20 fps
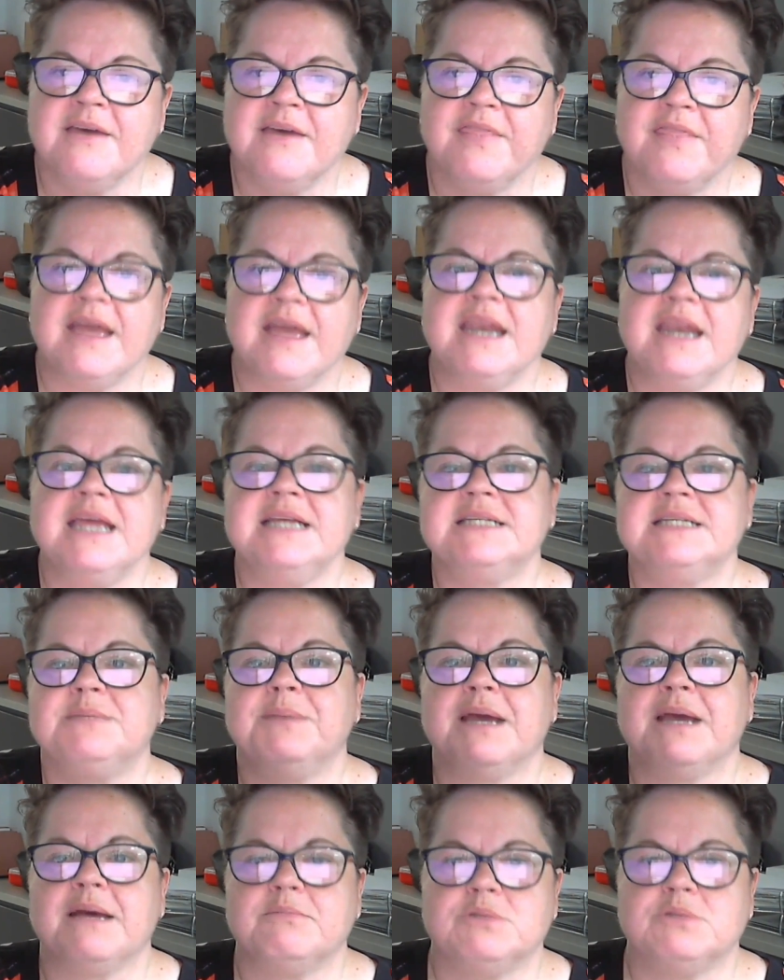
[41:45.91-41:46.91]
They need to be
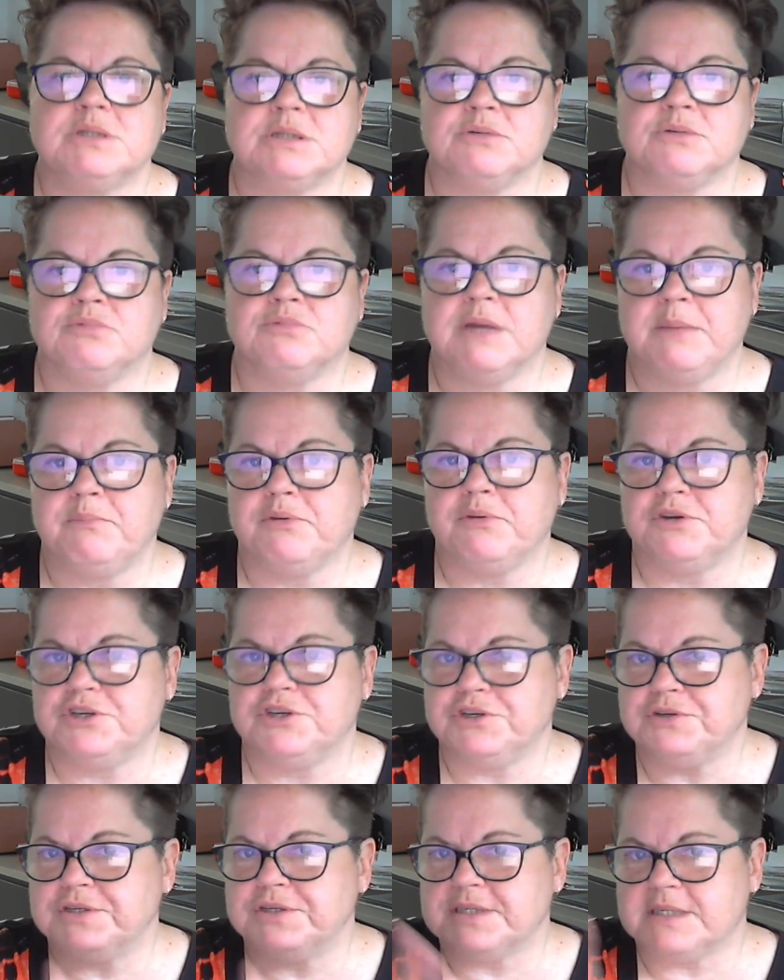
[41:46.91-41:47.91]
able to
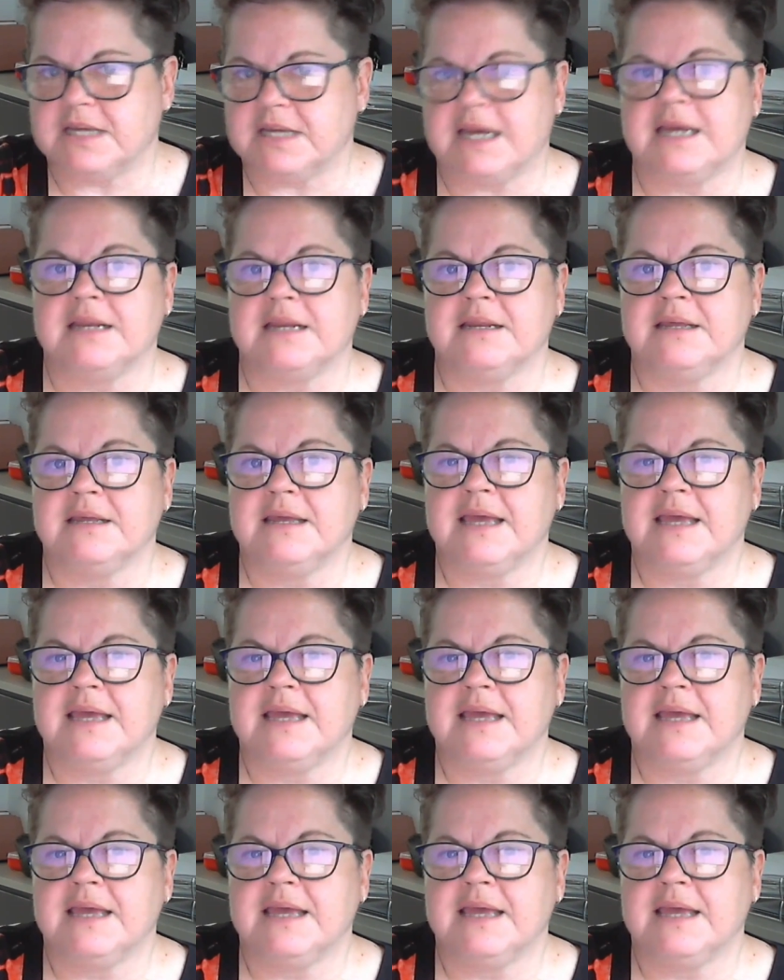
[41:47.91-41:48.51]
reproduce that.